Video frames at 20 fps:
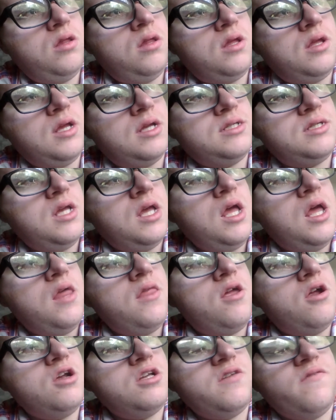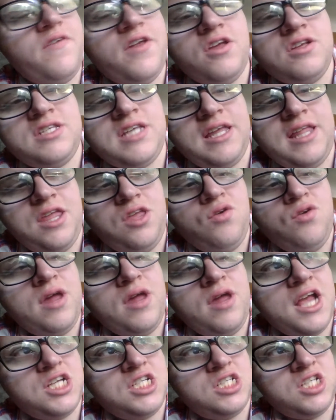Because there is a video saying that you
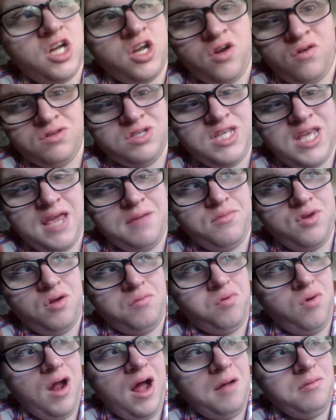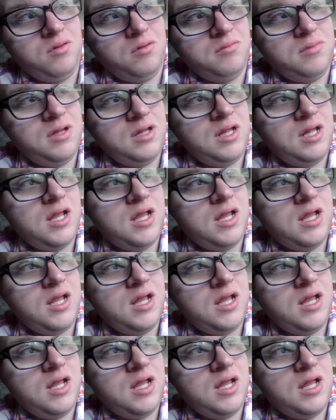can actually start your own team, no problem.